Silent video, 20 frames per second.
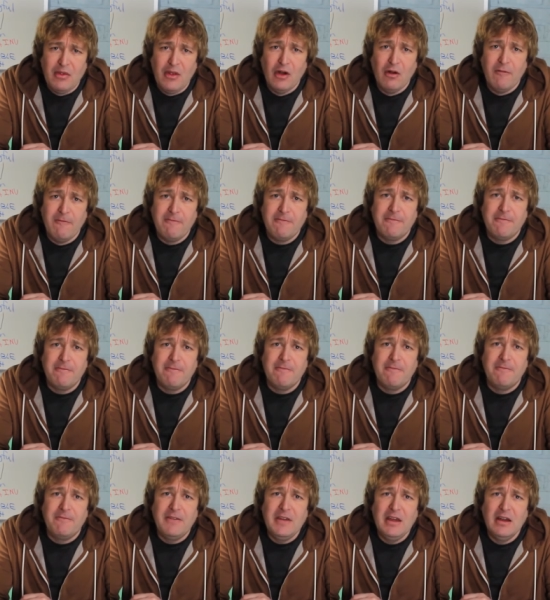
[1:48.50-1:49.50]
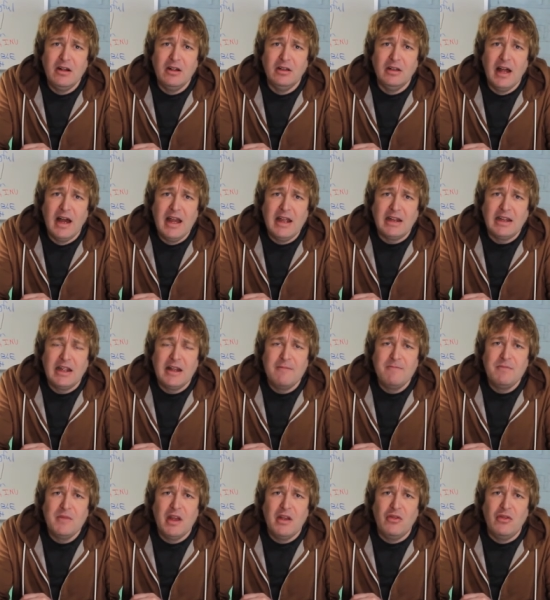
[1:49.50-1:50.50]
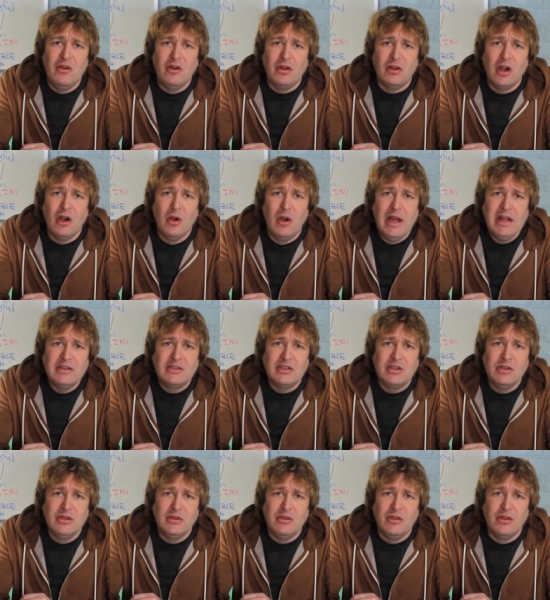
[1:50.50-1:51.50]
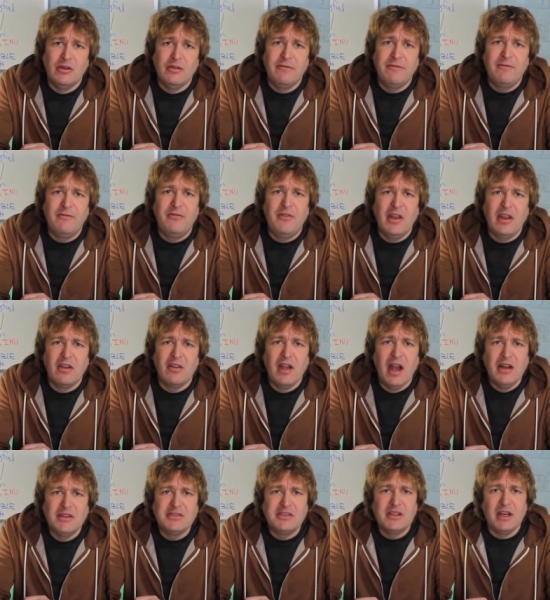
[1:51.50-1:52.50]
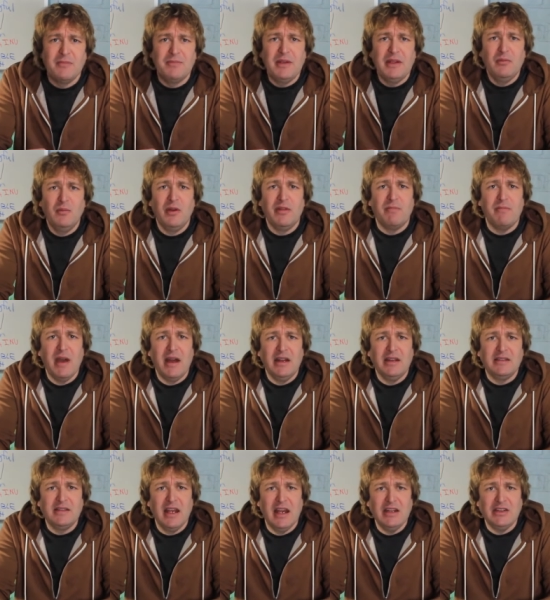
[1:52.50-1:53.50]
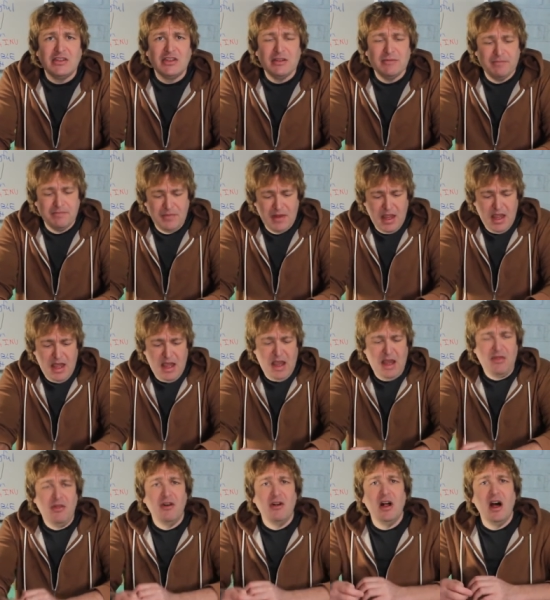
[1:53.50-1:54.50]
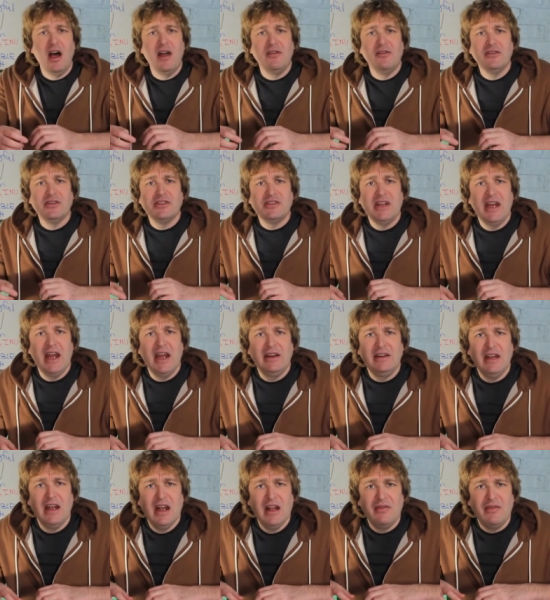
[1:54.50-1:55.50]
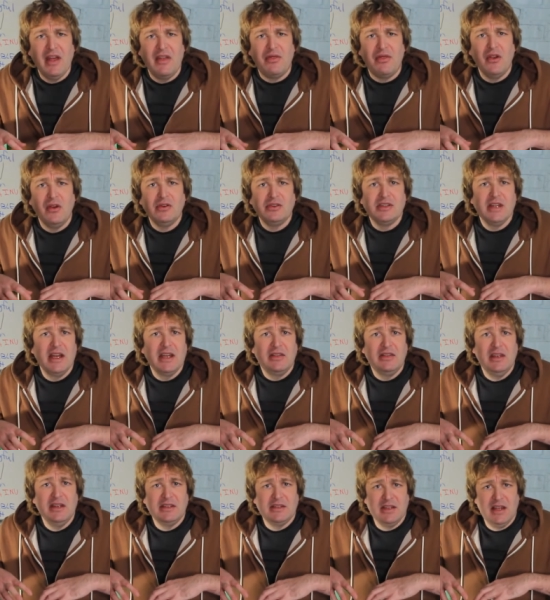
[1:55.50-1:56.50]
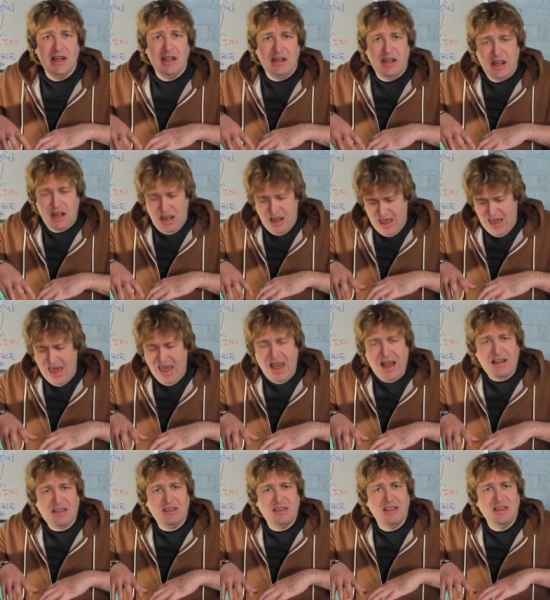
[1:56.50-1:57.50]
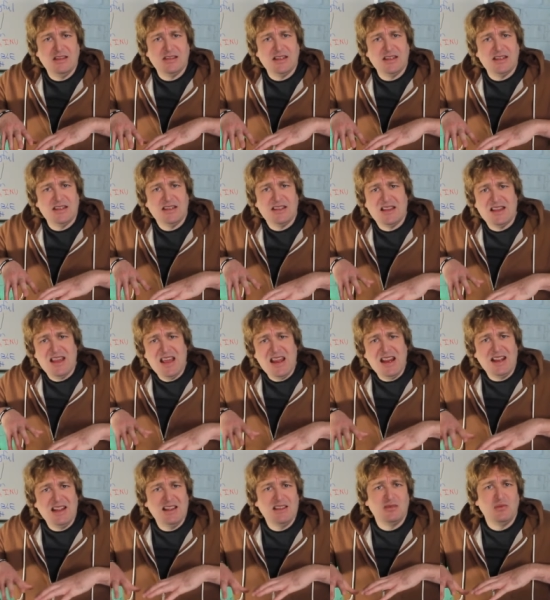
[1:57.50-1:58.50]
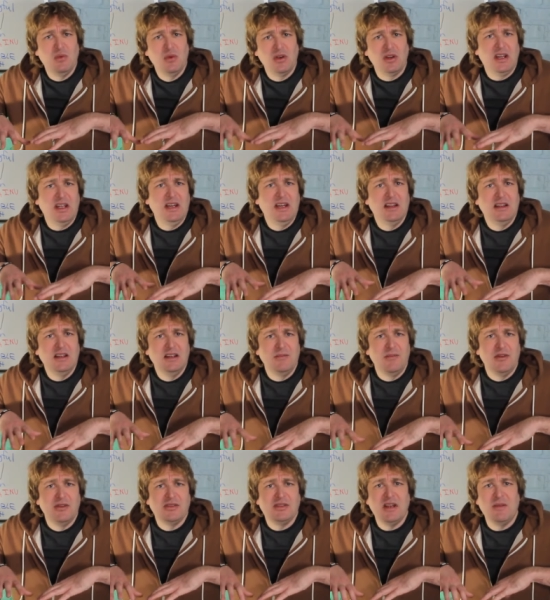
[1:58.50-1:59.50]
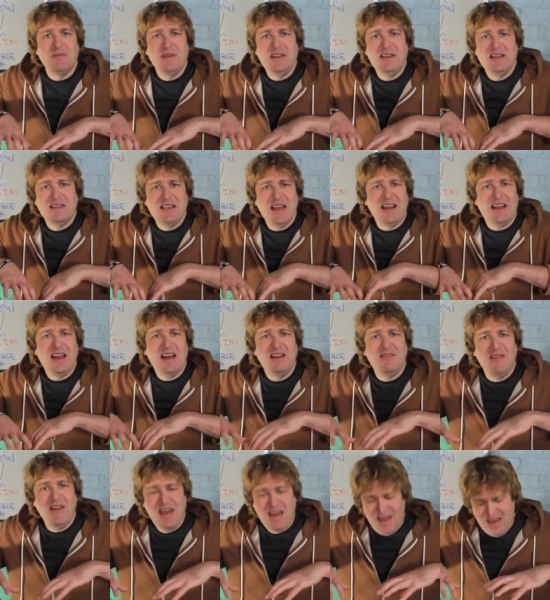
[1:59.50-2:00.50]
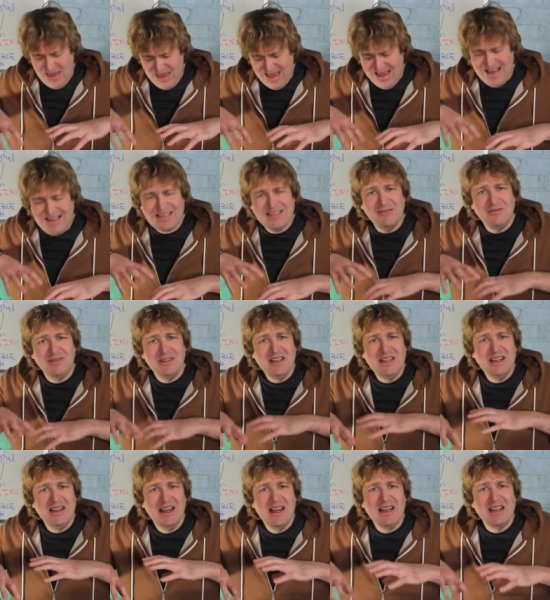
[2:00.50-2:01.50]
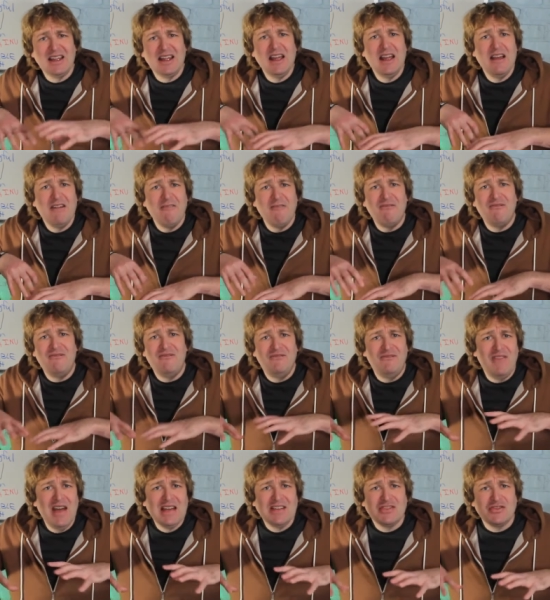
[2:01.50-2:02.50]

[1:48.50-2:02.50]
they'll feel like they'll go into, they'll figure out something with meditation and they'll understand that there's like this like act, there's this thing that's working in them, there's something that's kind of actively like that